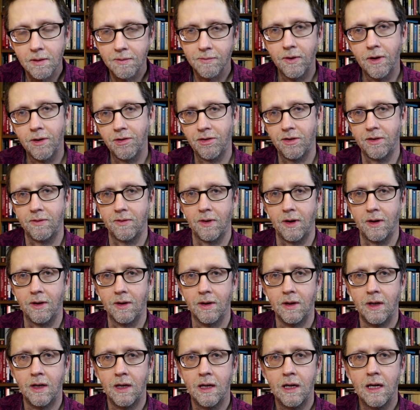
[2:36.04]
First of
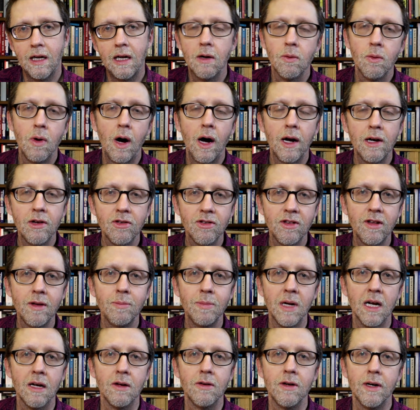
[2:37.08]
all, Iran is in the
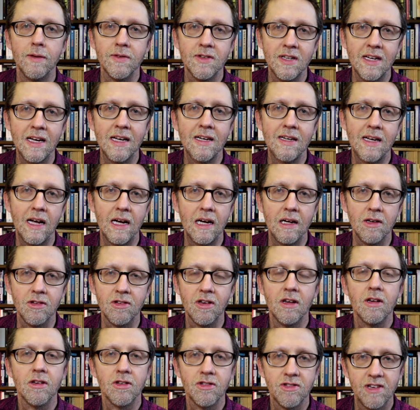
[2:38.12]
middle of 10
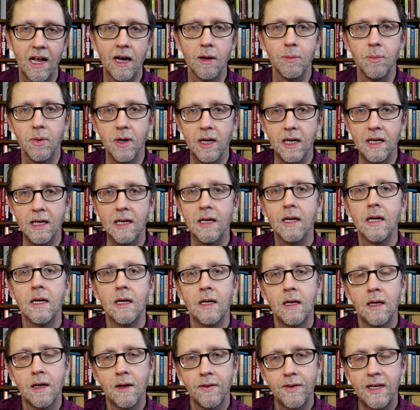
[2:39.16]
days celebrating
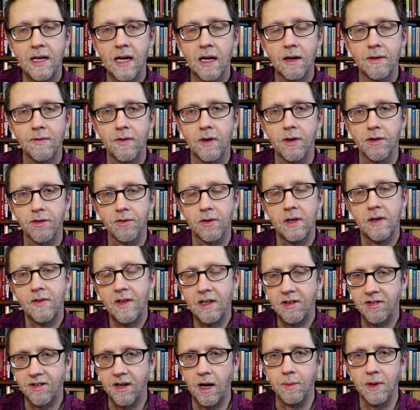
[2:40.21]
the anniversary of
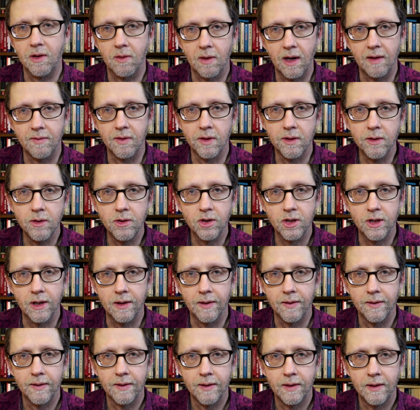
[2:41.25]
the Islamic
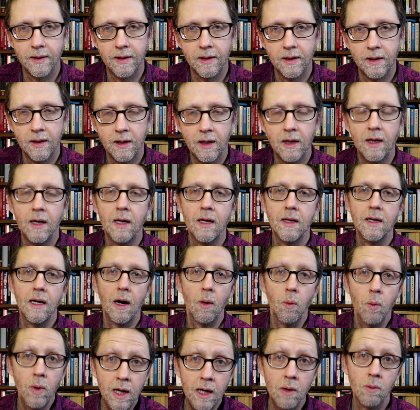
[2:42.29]
Revolution.
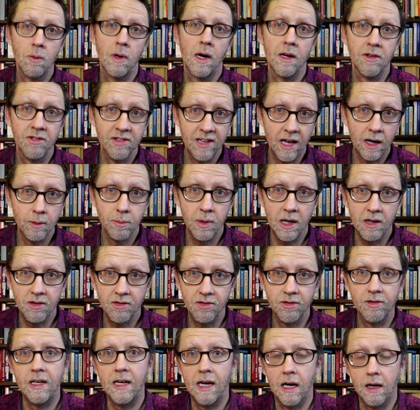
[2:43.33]
Now, when Iran
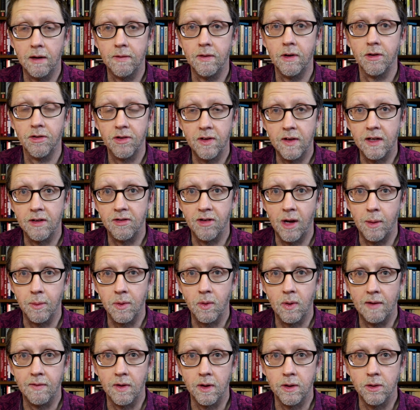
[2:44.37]
celebrates the anniversary of the
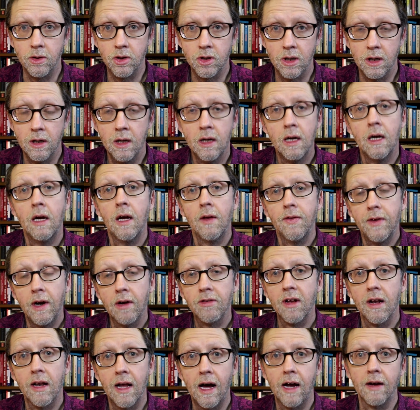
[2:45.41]
Islamic Revolution,
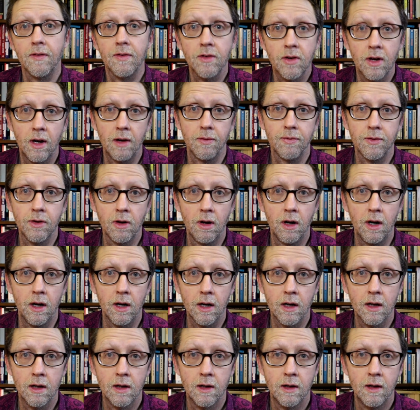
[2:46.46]
there's a lot of tough
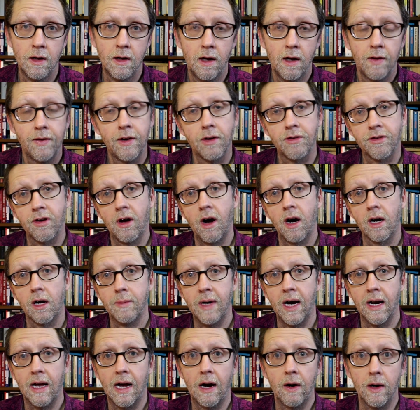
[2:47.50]
talk. There's talk
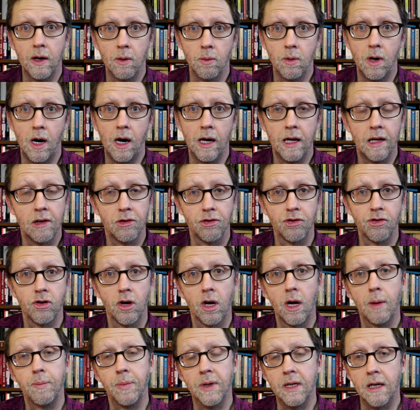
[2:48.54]
about how Iran has
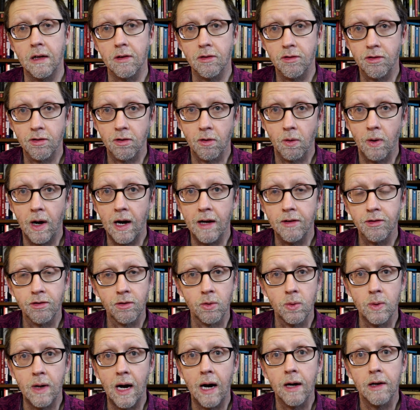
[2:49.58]
stood up against threats
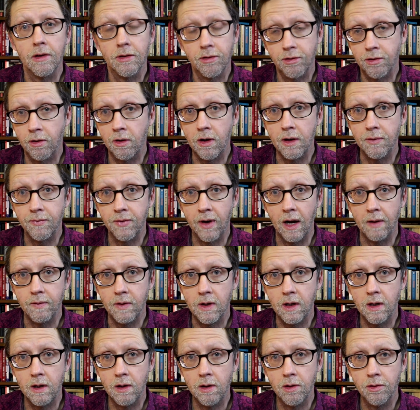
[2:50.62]
throughout its 35
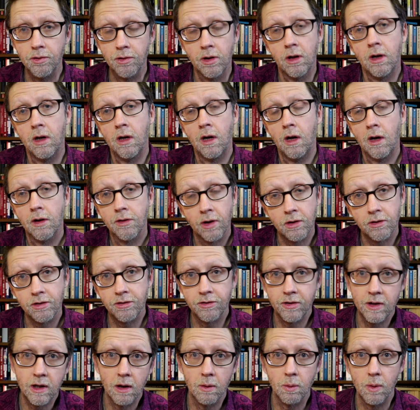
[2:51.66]
years, such
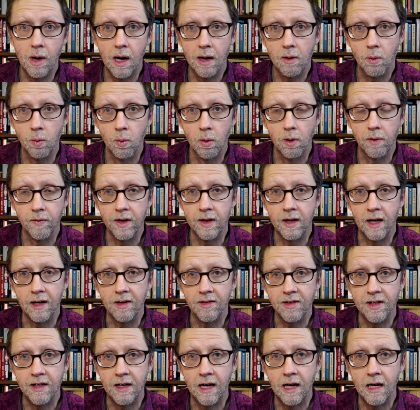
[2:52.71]
as the Iraq War of the
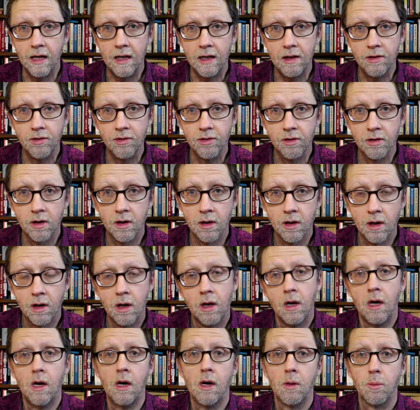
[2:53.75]
1980s,
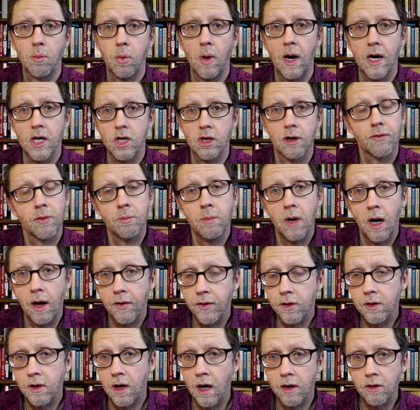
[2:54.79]
pressure from
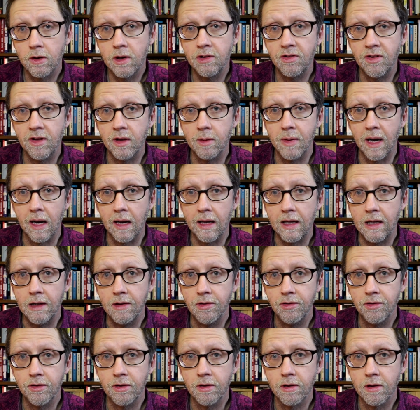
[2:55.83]
other countries in the Middle
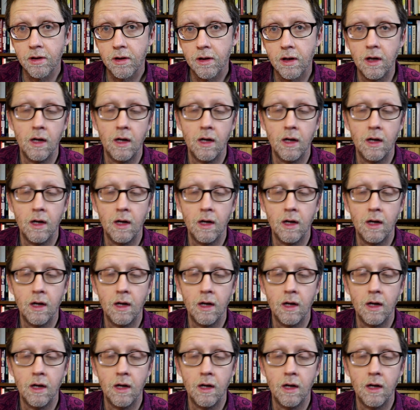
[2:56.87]
East,